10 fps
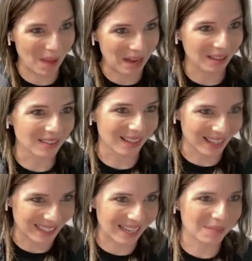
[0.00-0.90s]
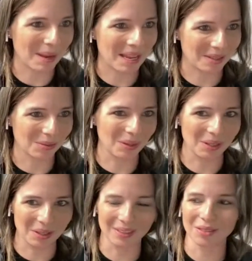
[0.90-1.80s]
batting gloves on that day because my hands were a
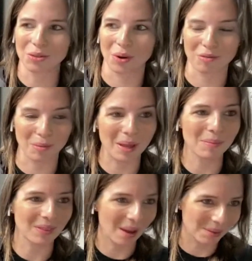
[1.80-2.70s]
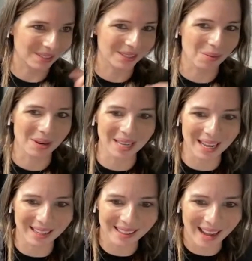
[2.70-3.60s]
little sore from it. But that was the one
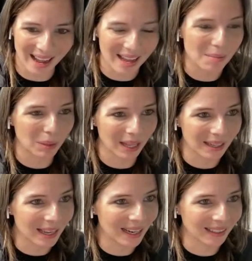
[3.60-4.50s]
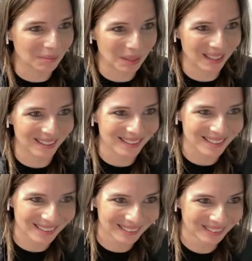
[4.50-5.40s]
day I bled hitting,
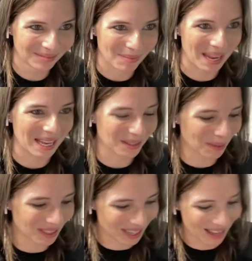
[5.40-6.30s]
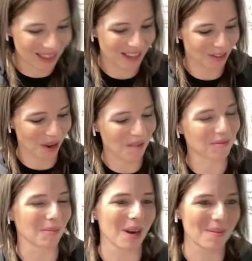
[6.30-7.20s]
because my hands must have gotten that
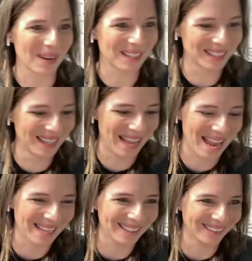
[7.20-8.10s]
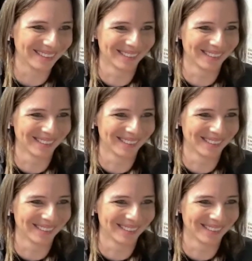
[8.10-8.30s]
soft from grabbing onto the handle.